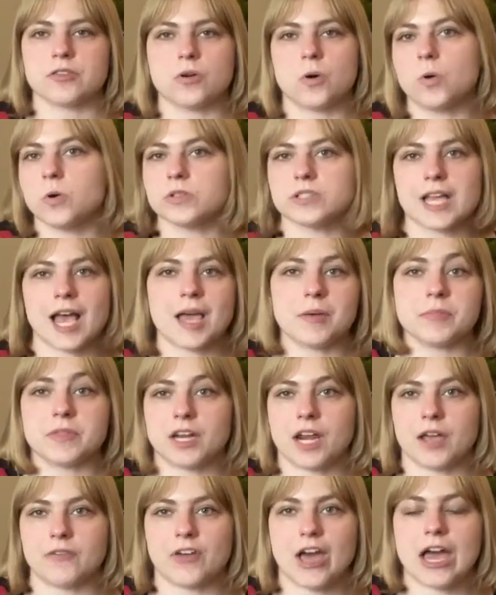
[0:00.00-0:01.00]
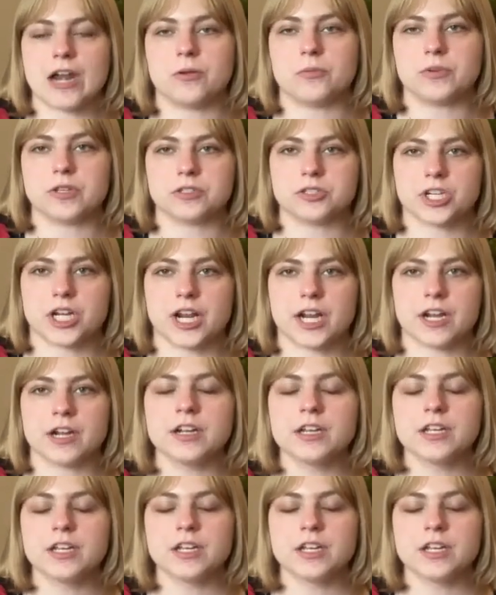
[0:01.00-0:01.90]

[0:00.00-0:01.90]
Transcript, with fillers: the whole time that I've had a wheelchair.